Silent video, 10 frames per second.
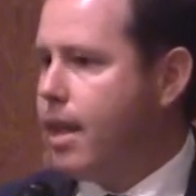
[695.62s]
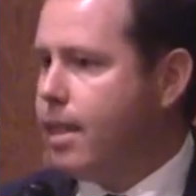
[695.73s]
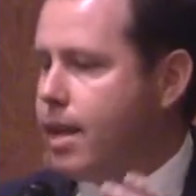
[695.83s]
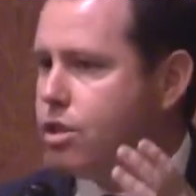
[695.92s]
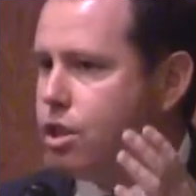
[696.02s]

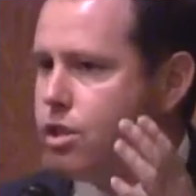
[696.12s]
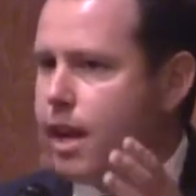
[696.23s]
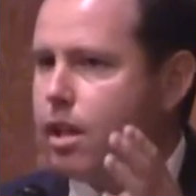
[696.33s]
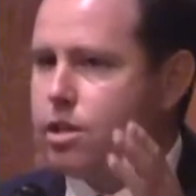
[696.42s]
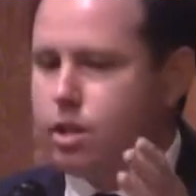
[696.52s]
And that's the
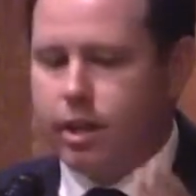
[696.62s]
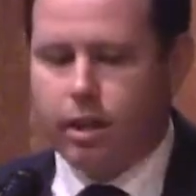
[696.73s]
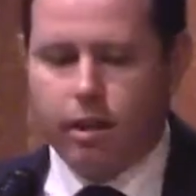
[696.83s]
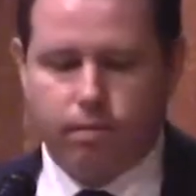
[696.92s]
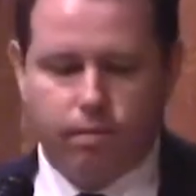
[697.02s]
challenge, I
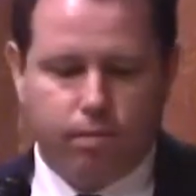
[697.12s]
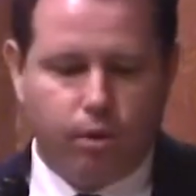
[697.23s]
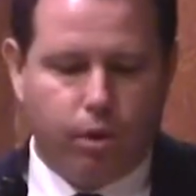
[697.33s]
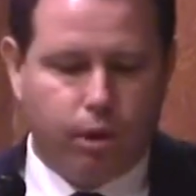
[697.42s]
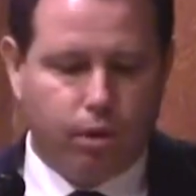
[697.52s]
think,
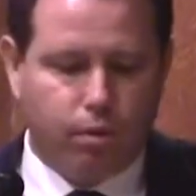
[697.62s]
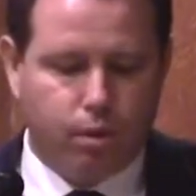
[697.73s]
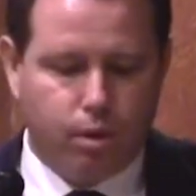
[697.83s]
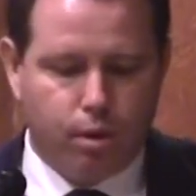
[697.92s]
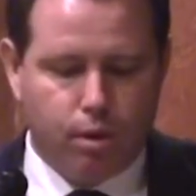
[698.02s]
for
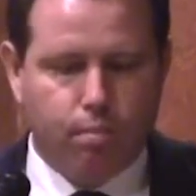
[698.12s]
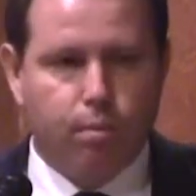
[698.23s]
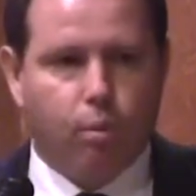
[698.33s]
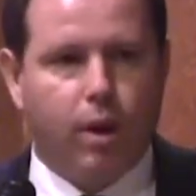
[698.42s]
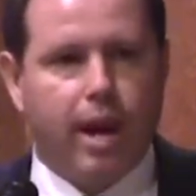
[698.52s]
you.
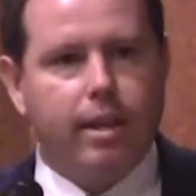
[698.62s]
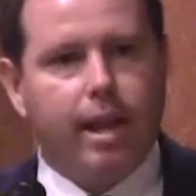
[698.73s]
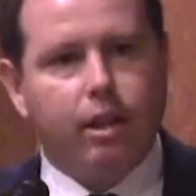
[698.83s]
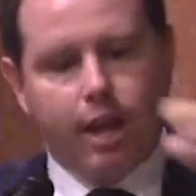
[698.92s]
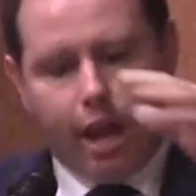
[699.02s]
But we're
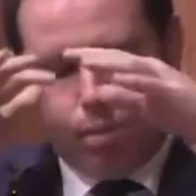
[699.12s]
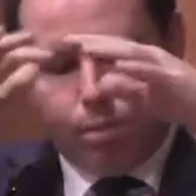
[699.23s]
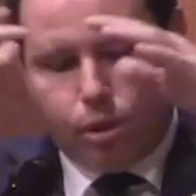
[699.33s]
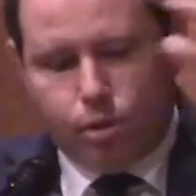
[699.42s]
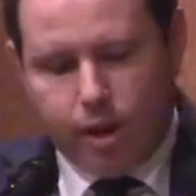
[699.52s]
there to
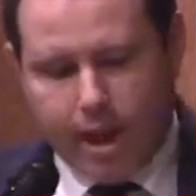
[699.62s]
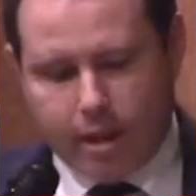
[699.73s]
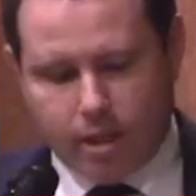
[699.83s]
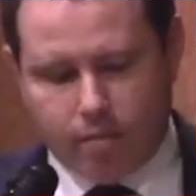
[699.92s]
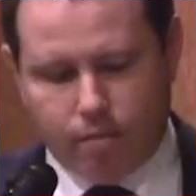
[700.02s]
help
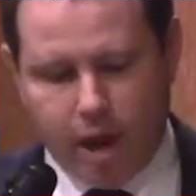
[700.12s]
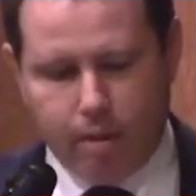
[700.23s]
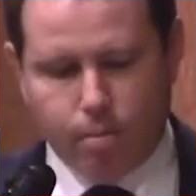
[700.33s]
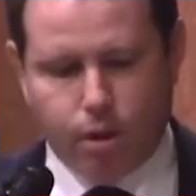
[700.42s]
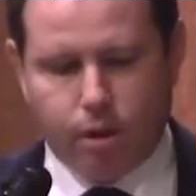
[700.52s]
create the
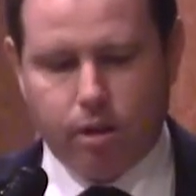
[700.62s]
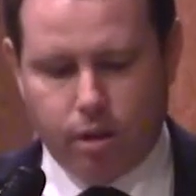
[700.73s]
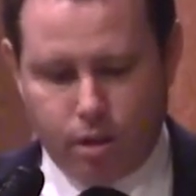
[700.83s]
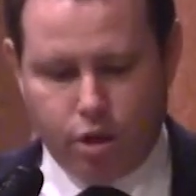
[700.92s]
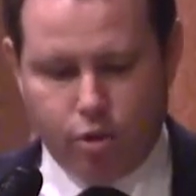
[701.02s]
framework
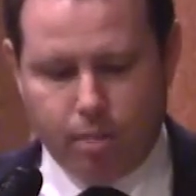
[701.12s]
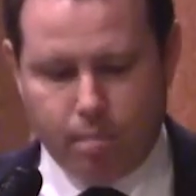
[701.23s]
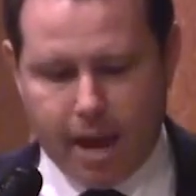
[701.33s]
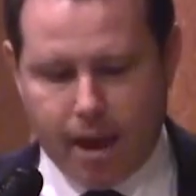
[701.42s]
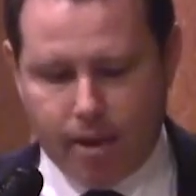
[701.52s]
to
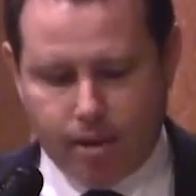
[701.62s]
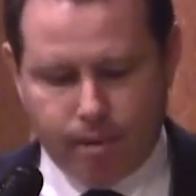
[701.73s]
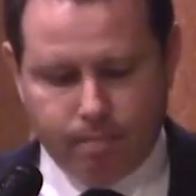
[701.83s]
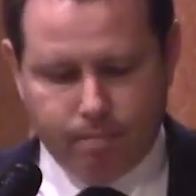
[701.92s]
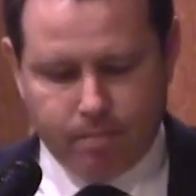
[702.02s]
empower
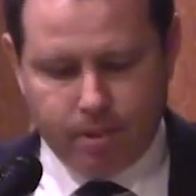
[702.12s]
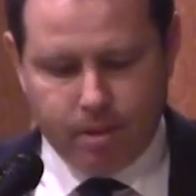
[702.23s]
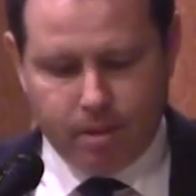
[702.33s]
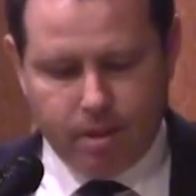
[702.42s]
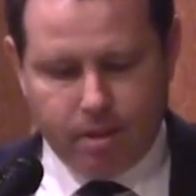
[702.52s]
you.
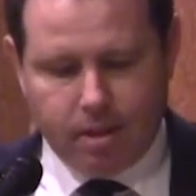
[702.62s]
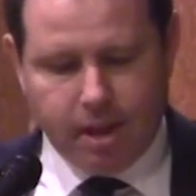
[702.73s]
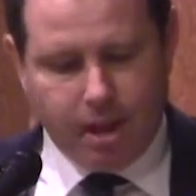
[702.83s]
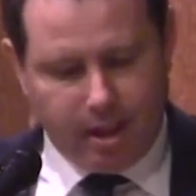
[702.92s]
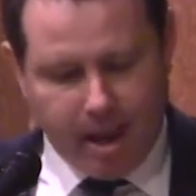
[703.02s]

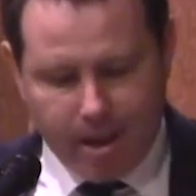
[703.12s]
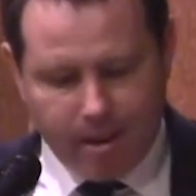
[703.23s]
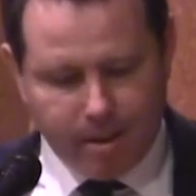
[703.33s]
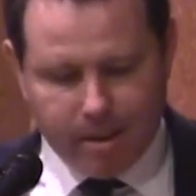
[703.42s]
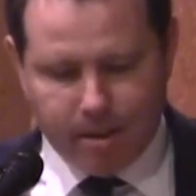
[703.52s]
Now, you
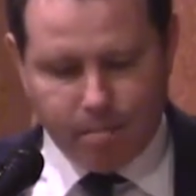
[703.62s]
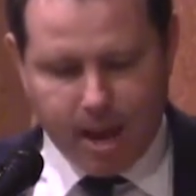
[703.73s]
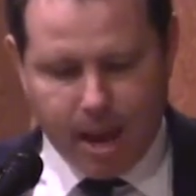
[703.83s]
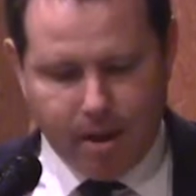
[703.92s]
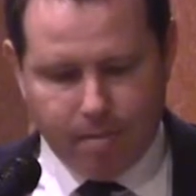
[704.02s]
cannot
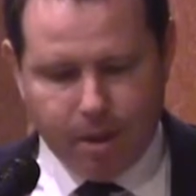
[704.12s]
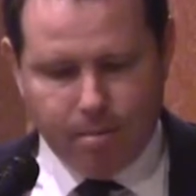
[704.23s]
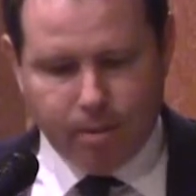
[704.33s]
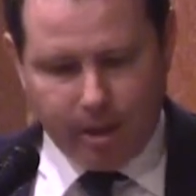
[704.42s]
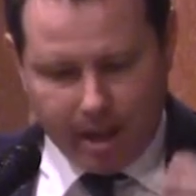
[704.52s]
empower
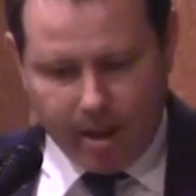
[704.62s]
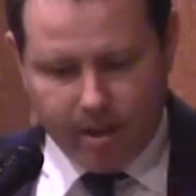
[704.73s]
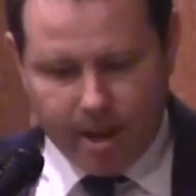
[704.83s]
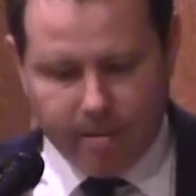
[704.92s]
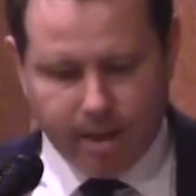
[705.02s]
people, you
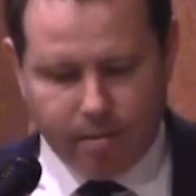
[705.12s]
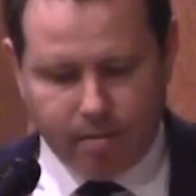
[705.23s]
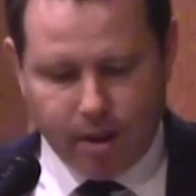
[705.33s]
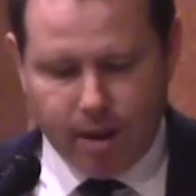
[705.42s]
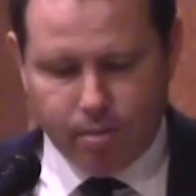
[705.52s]
cannot have
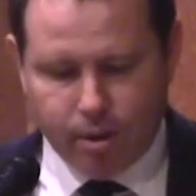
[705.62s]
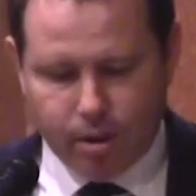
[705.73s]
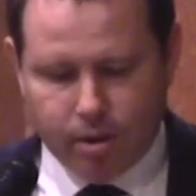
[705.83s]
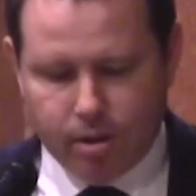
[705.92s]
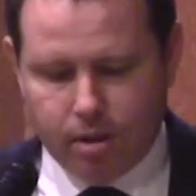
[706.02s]
that
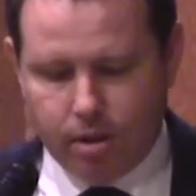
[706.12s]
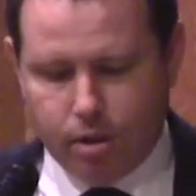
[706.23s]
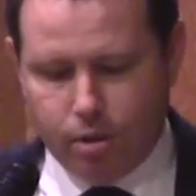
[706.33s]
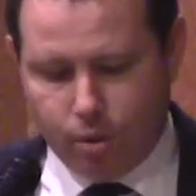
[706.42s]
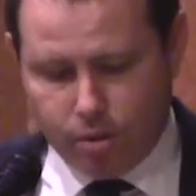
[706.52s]
framework
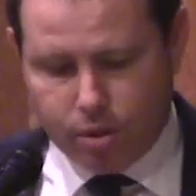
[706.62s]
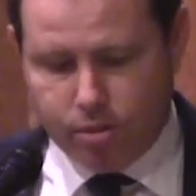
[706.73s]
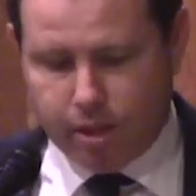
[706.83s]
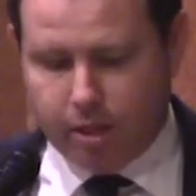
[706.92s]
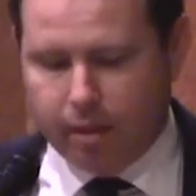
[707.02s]
with
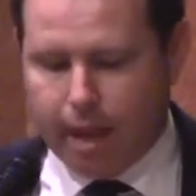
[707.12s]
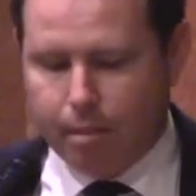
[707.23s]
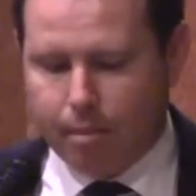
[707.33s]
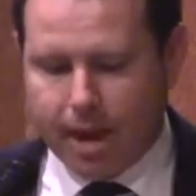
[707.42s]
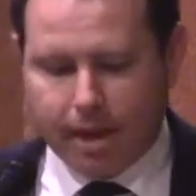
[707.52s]
restrictive
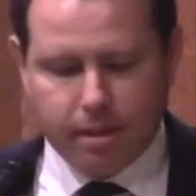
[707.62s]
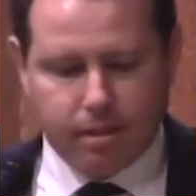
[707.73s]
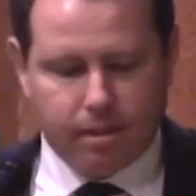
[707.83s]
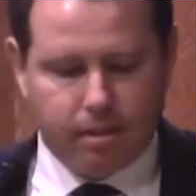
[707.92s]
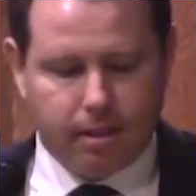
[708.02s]
labour
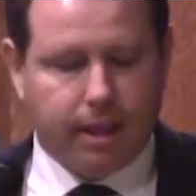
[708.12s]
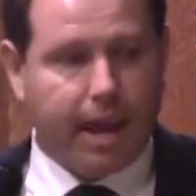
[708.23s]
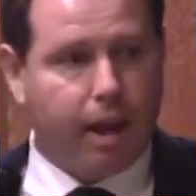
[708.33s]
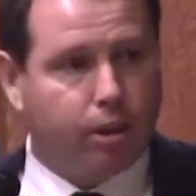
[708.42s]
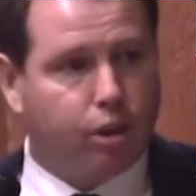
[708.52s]
markets. You
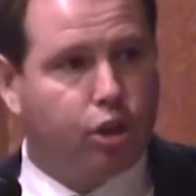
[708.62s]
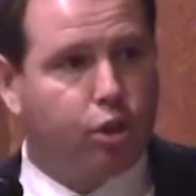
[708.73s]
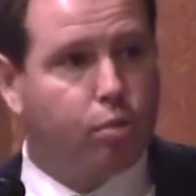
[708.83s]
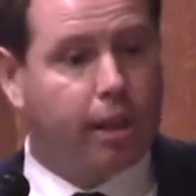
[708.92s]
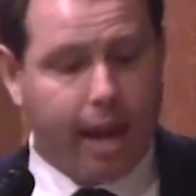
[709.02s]
cannot
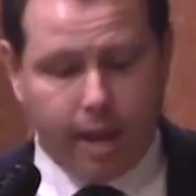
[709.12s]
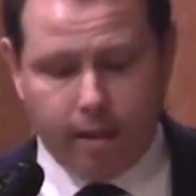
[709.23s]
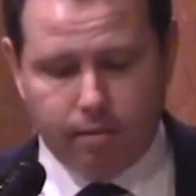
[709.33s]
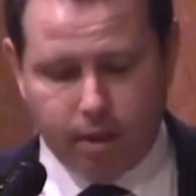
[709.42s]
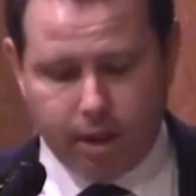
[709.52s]
do it with an
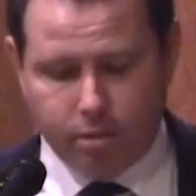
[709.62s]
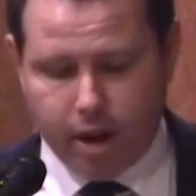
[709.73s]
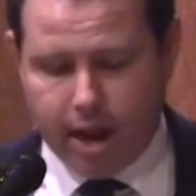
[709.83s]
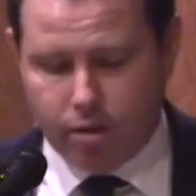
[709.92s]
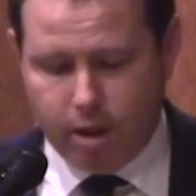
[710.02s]
anti-free
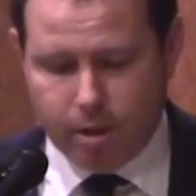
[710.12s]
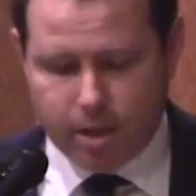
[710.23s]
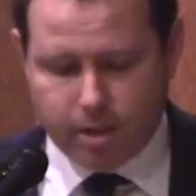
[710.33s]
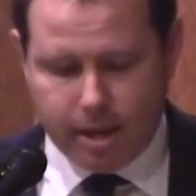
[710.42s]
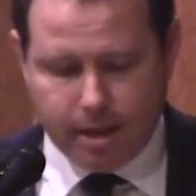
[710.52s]
trade
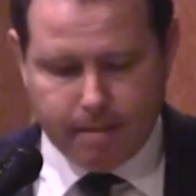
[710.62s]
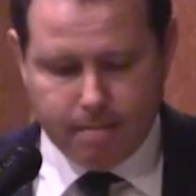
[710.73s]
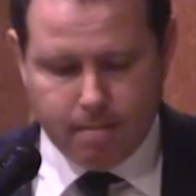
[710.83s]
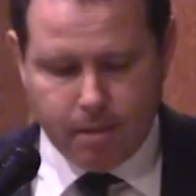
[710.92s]
agreement agenda.